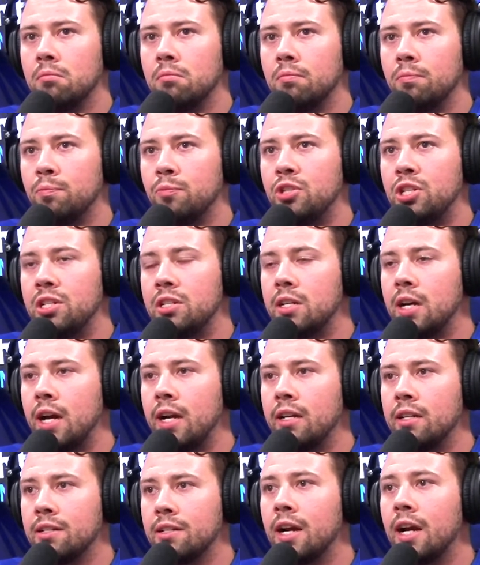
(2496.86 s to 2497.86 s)
society
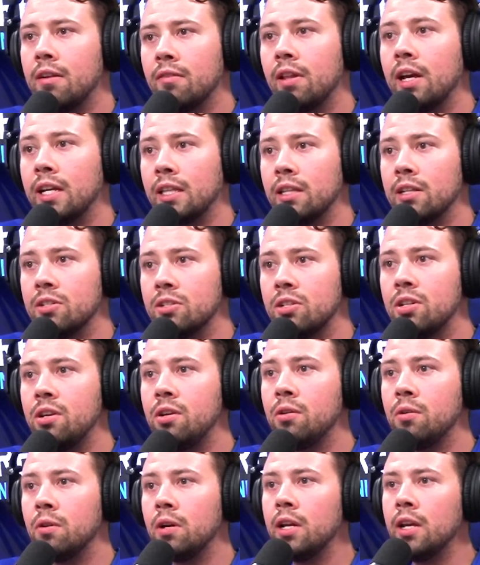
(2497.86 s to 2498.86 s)
is kind of like this
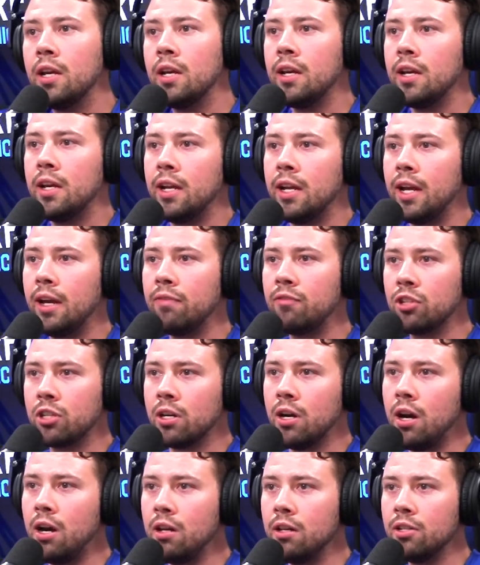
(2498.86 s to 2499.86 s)
too. And after
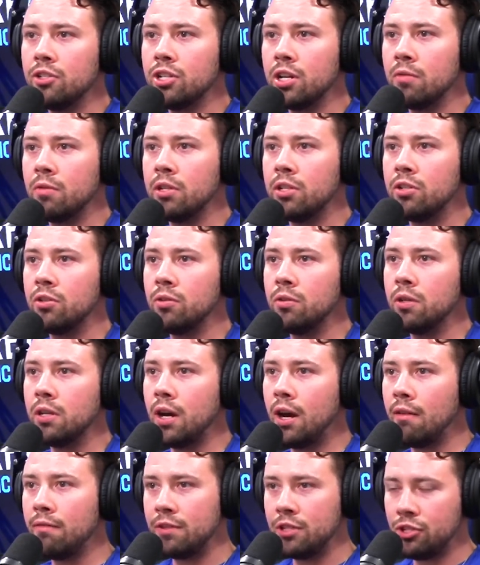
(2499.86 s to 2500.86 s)
college, I went to an
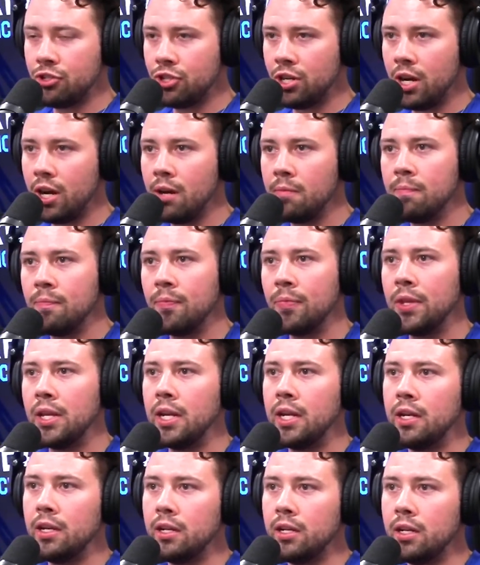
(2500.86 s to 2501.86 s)
office job
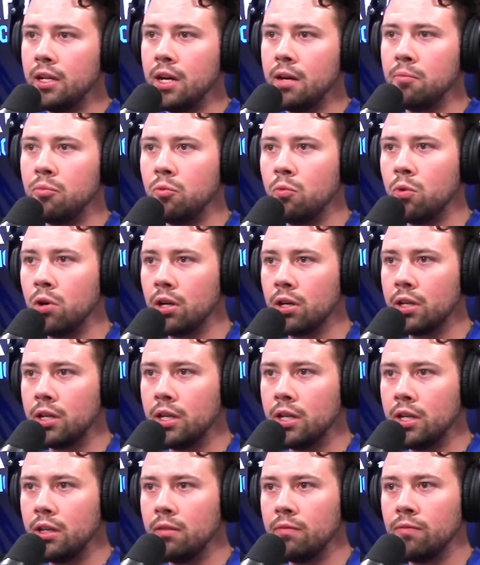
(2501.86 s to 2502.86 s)
and ended up
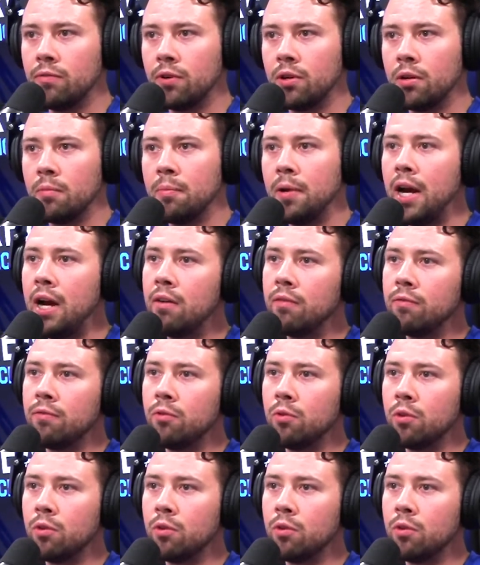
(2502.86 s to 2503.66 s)
working for about 4